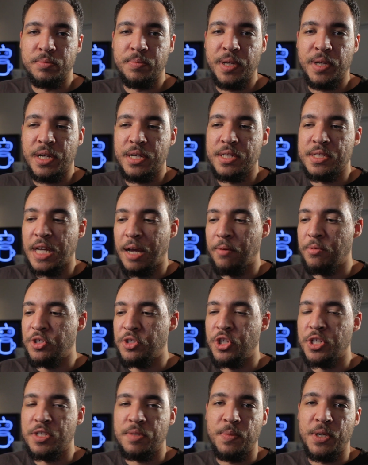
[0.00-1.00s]
because I was
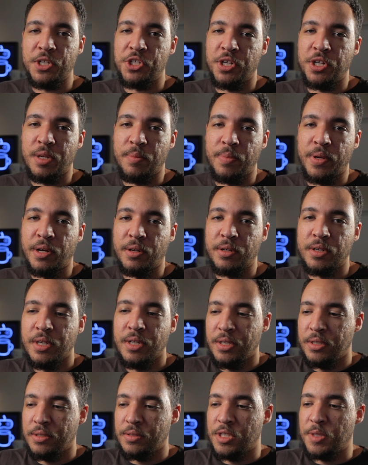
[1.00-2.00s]
just bitching about
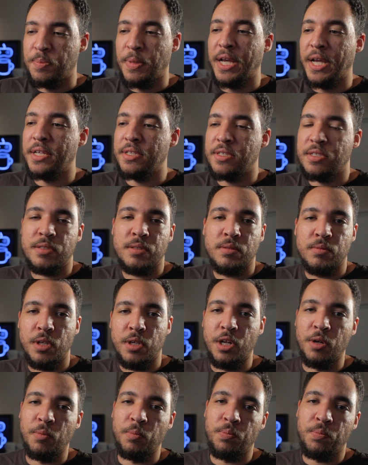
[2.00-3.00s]
spikes,
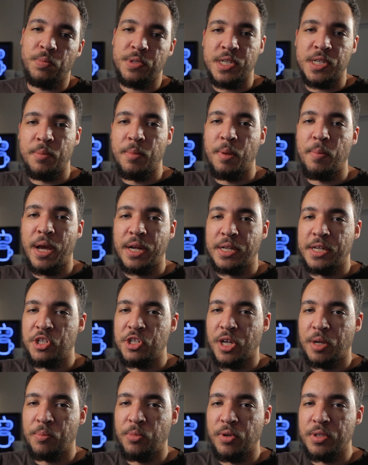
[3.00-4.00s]
sending me back to
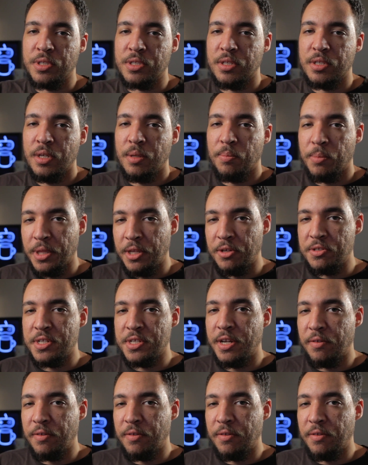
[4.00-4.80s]
checkpoints, but there's a